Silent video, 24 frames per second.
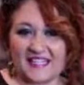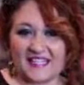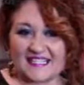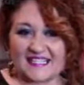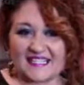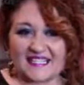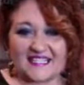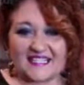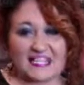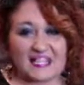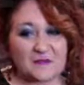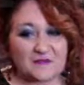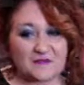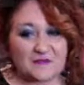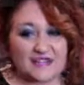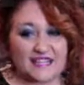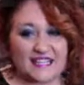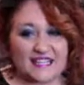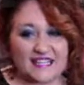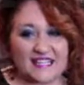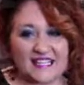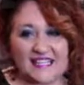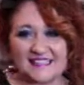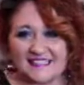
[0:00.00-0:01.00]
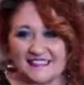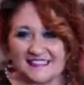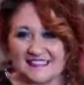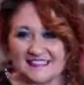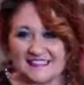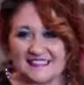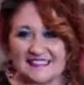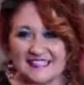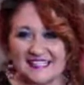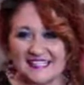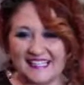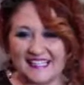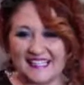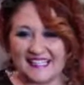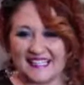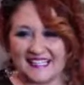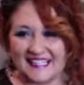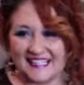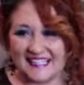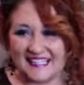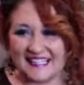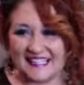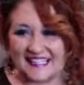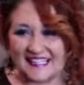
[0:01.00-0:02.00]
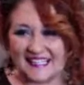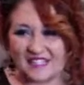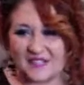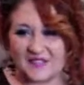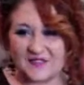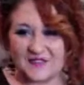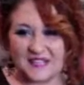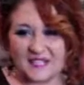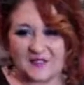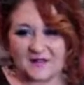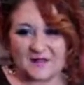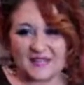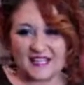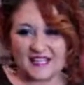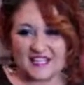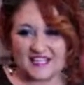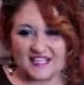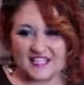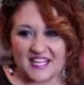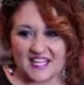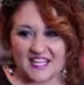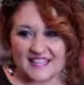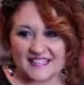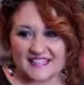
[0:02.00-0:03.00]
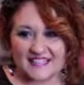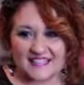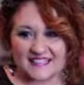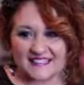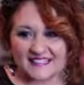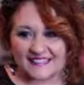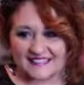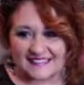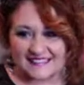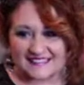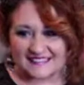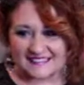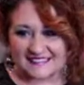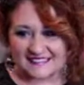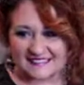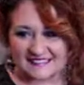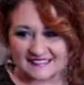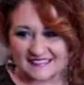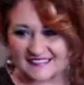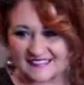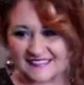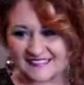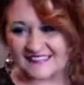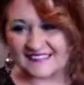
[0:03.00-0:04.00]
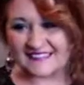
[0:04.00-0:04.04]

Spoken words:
Hopefully everybody can see me. Can you see me yet, Jess?